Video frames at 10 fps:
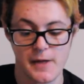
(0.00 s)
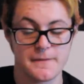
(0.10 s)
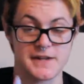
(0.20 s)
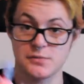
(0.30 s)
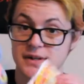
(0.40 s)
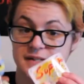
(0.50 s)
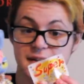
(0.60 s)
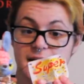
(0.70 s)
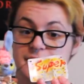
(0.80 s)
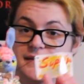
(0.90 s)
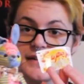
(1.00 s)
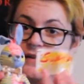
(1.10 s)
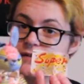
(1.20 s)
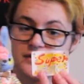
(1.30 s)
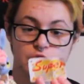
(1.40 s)
That's what it says.
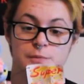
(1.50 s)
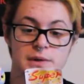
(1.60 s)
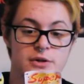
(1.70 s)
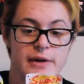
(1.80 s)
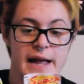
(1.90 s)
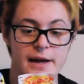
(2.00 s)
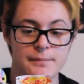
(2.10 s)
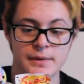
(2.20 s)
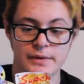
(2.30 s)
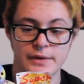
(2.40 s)
It's Super Gram.